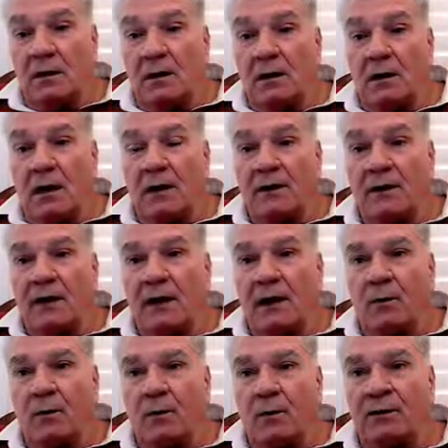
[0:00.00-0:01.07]
I think I
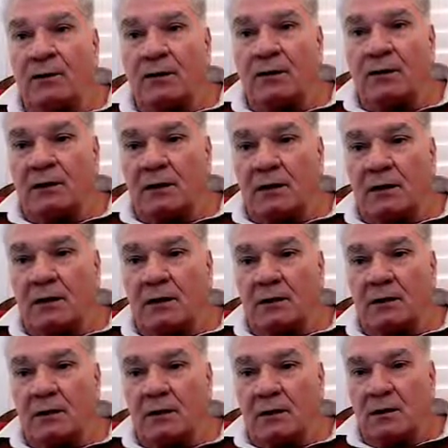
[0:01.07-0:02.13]
went through it
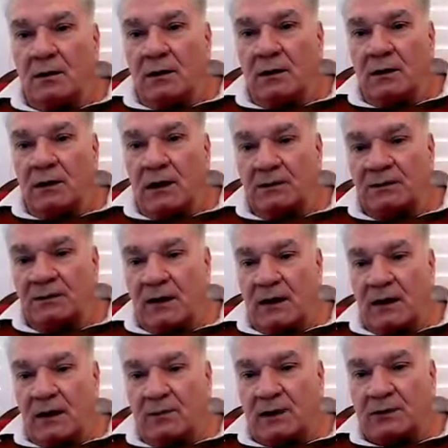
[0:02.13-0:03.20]

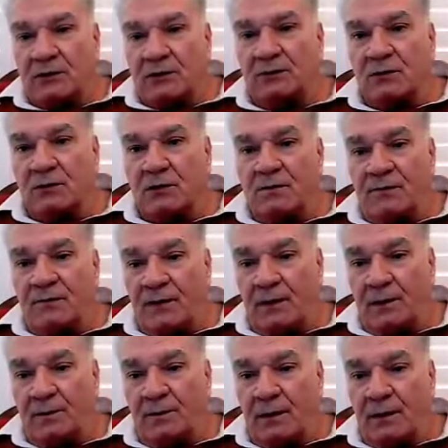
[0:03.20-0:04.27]
yesterday, but just to
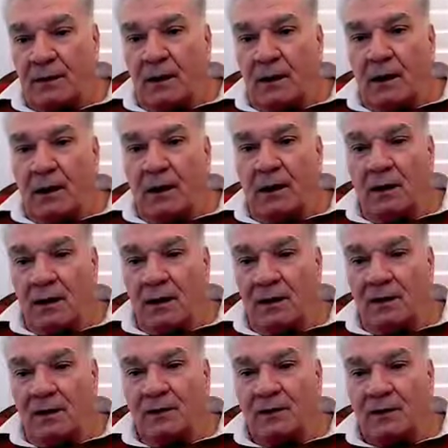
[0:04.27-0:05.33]
confirm,
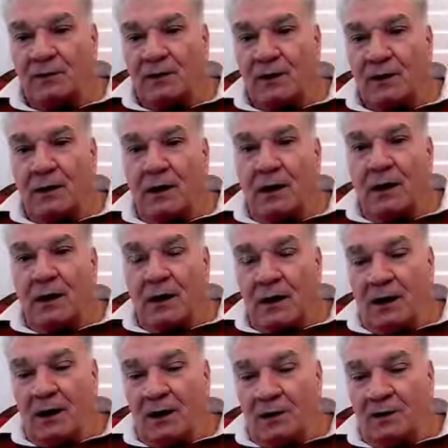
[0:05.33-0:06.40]
which we,
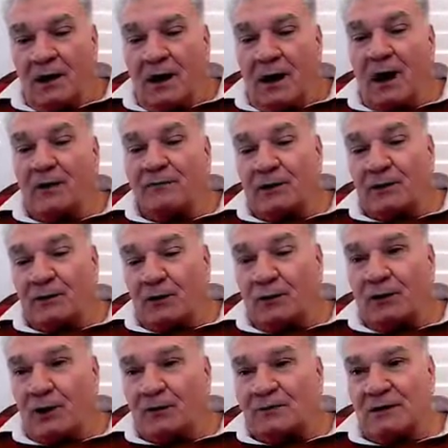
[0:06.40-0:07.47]
after
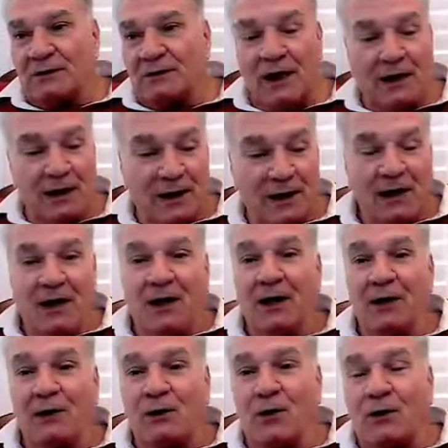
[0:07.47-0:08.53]
2010,
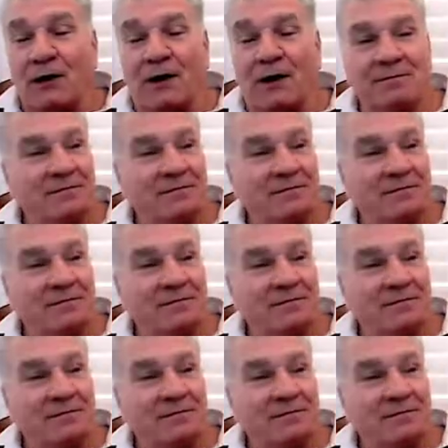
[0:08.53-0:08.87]
it took